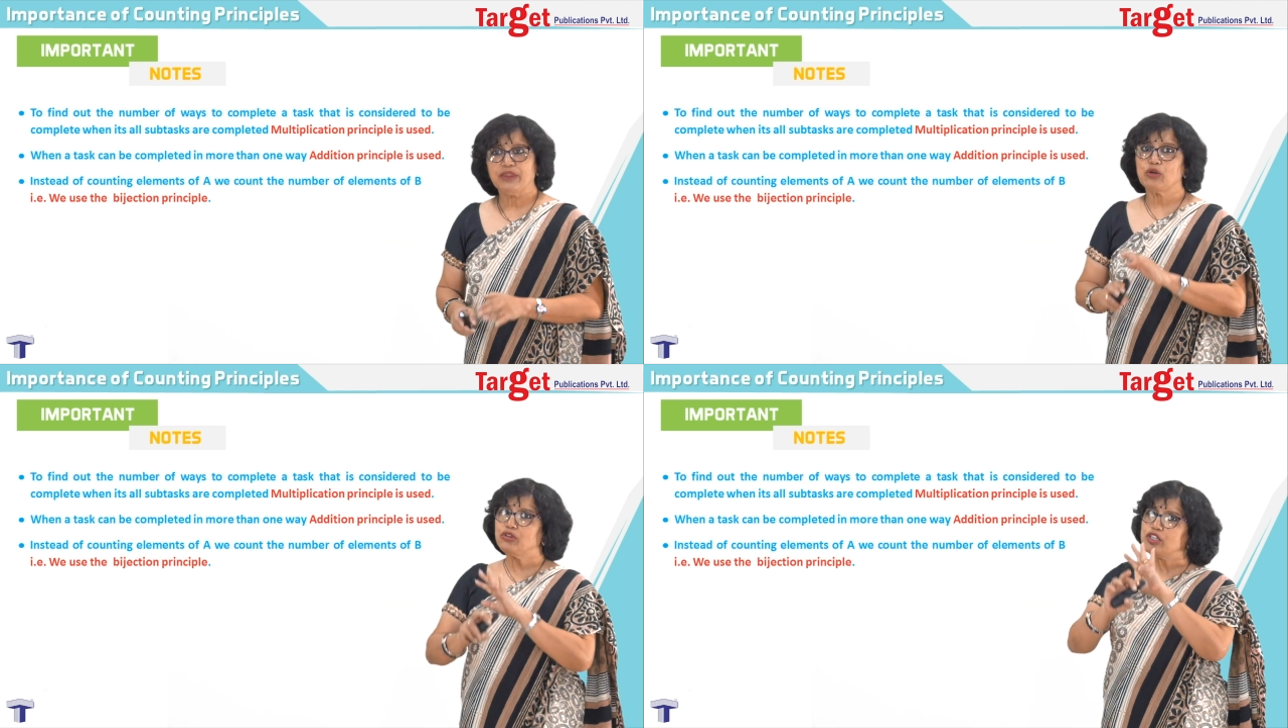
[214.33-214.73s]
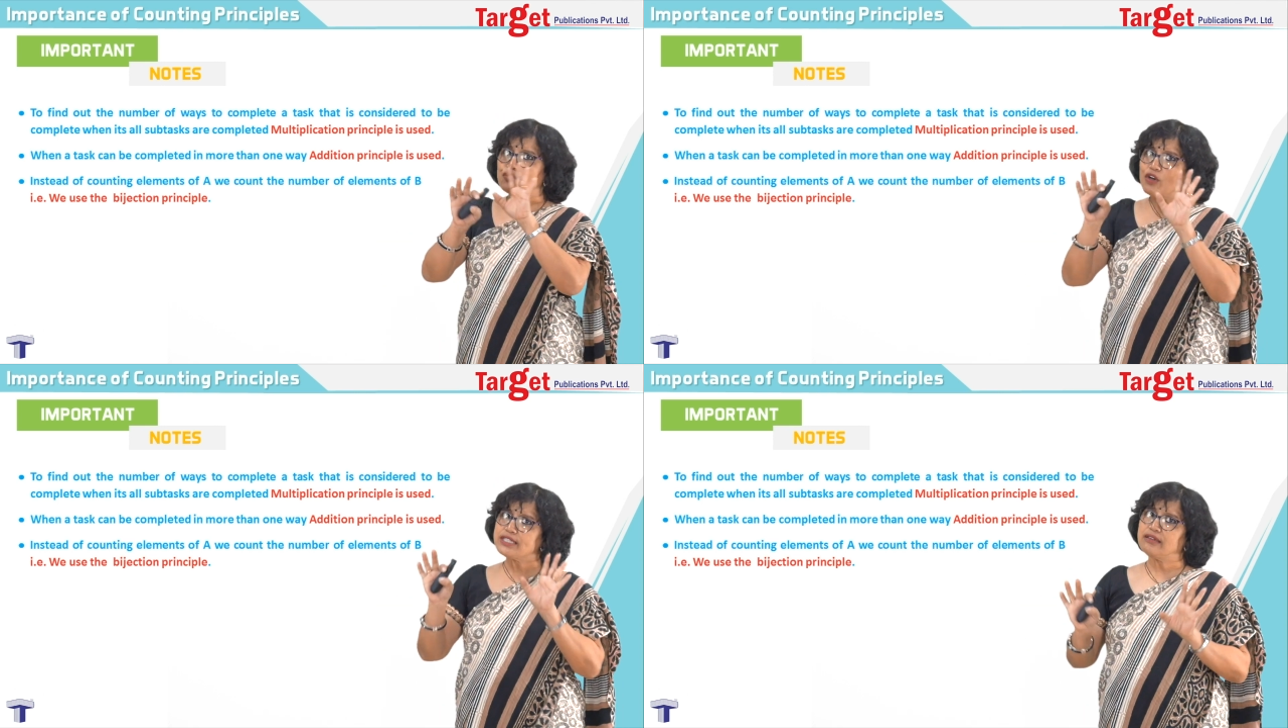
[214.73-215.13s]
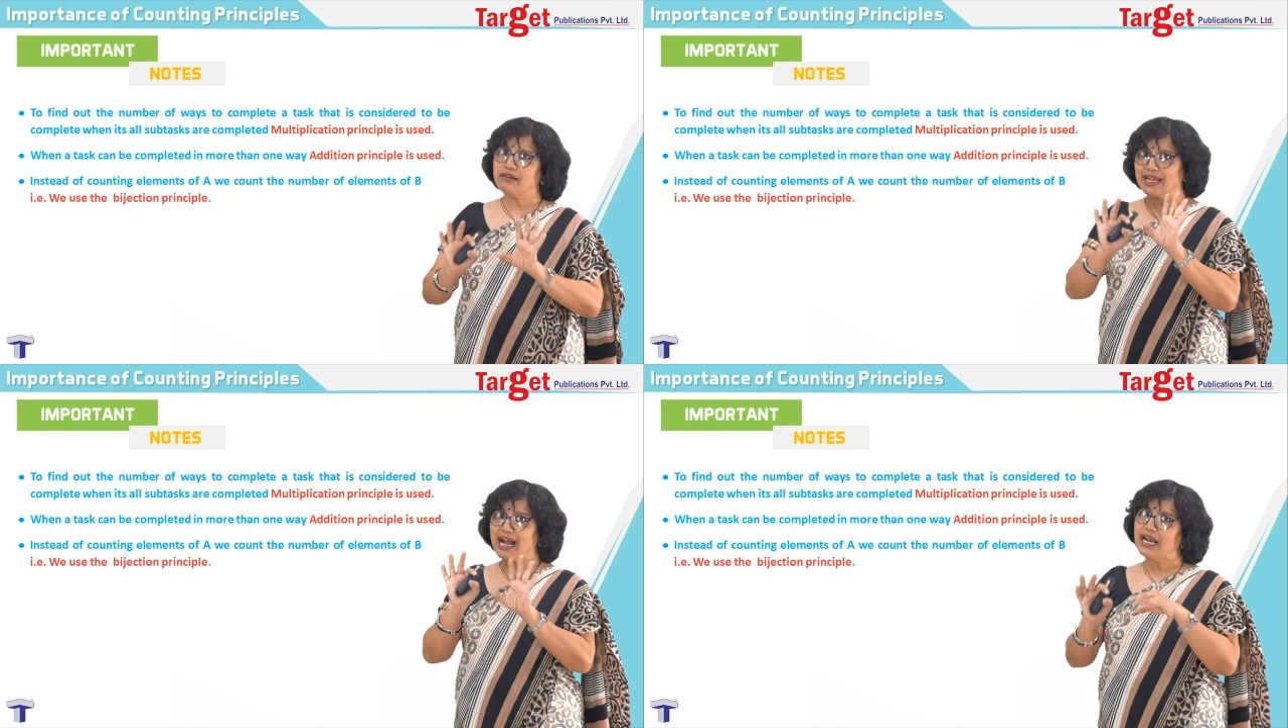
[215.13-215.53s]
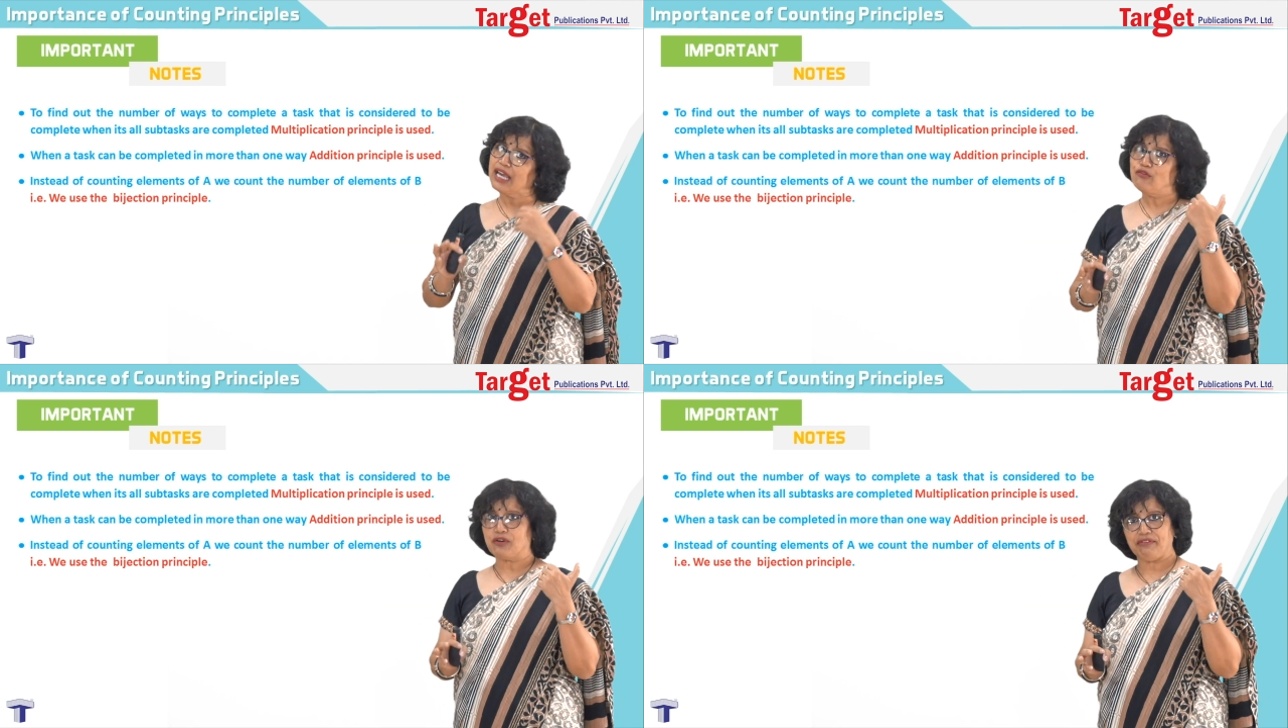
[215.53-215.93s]
Now this was
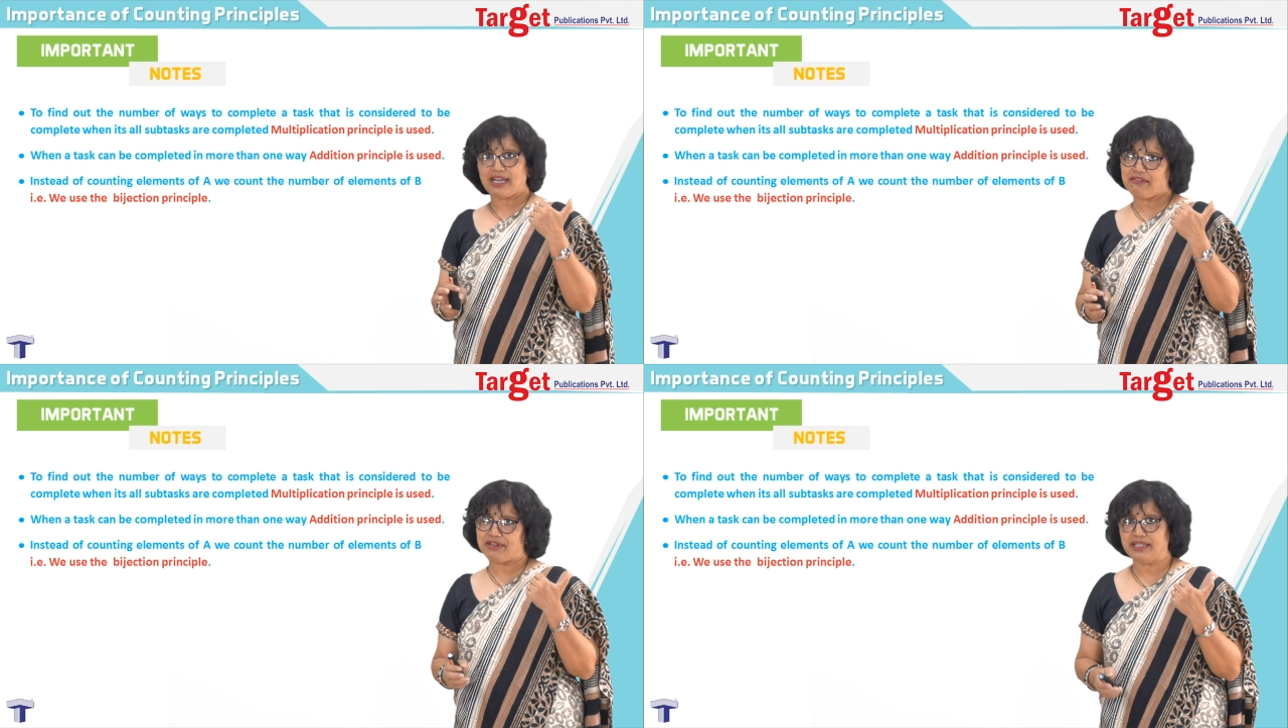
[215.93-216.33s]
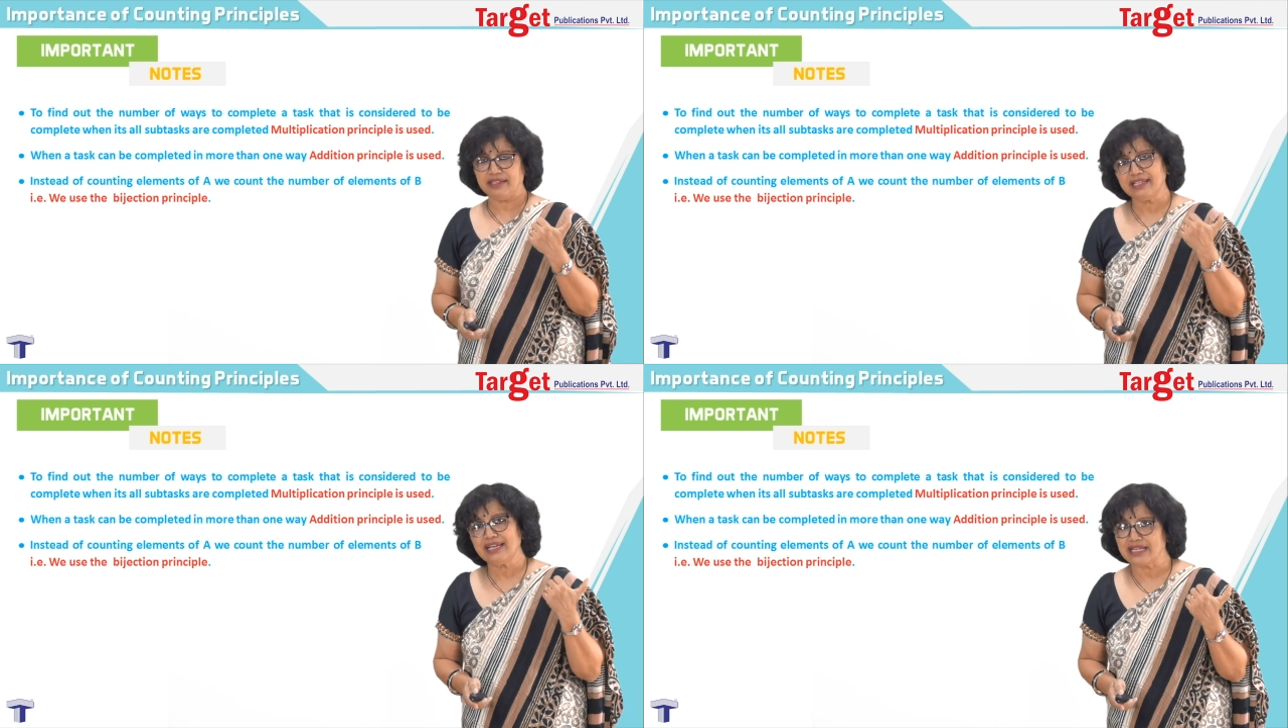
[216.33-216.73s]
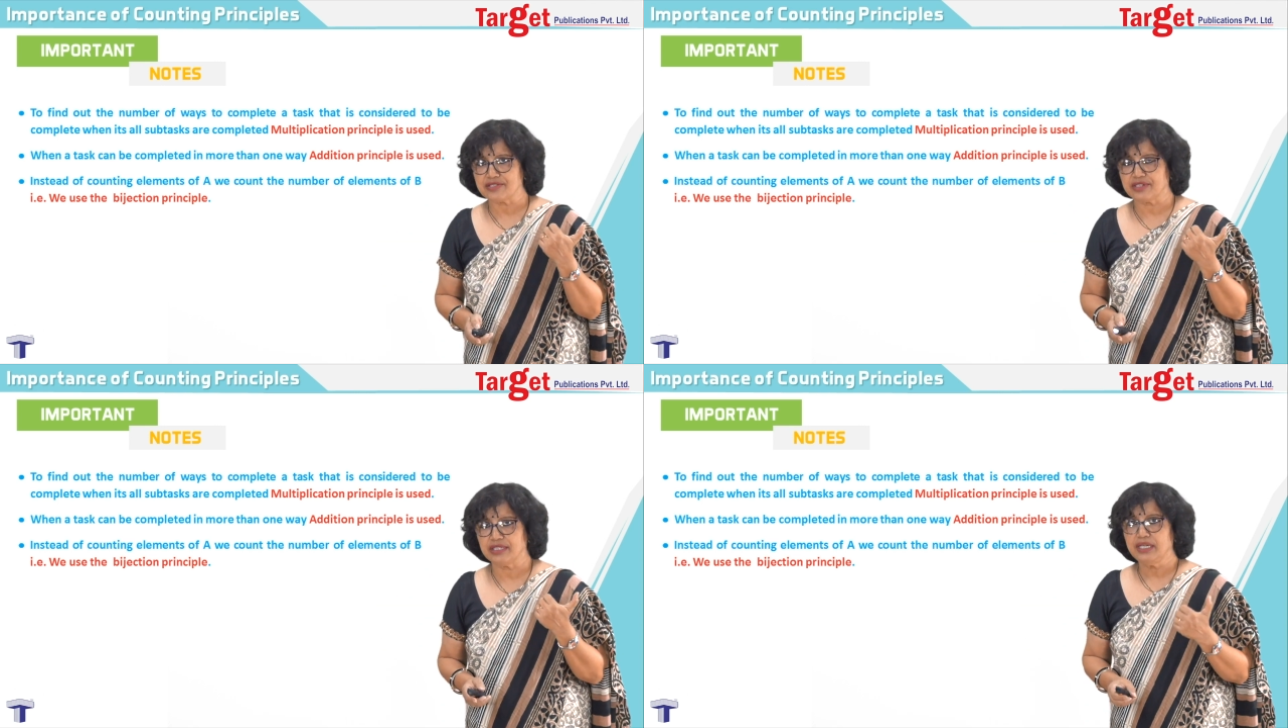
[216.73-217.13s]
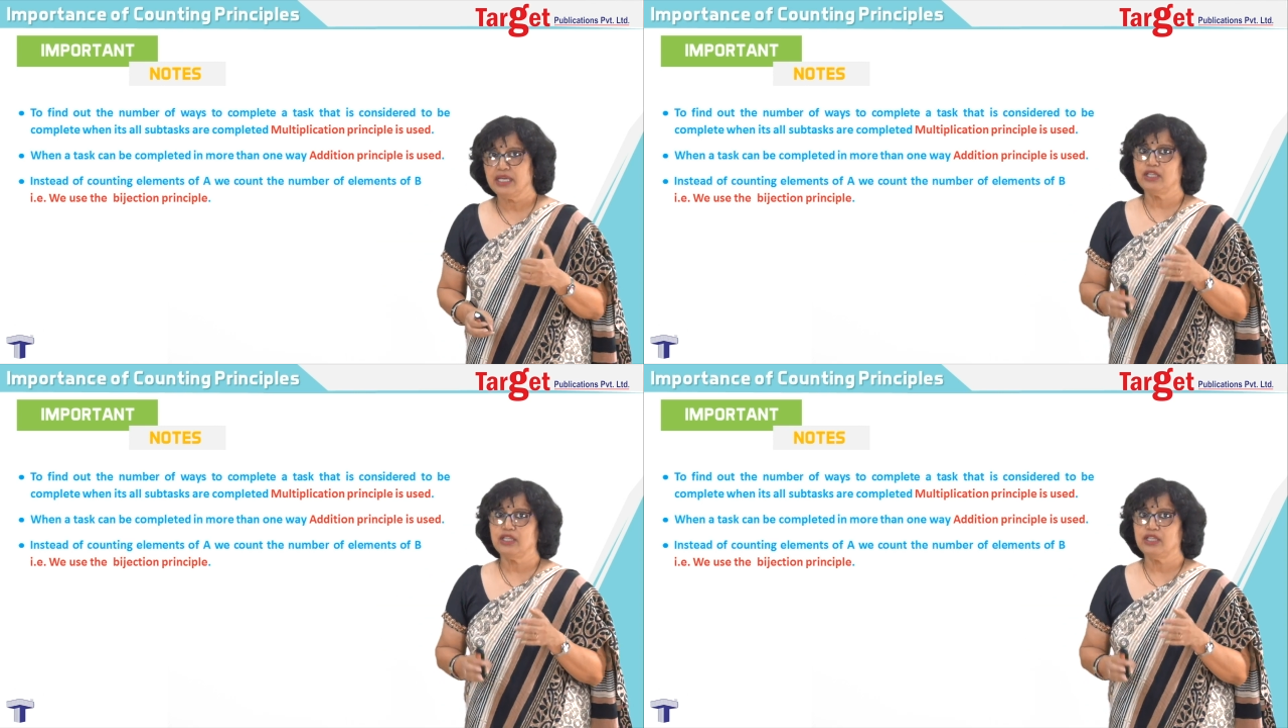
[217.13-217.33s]
regarding what we have done in the last one.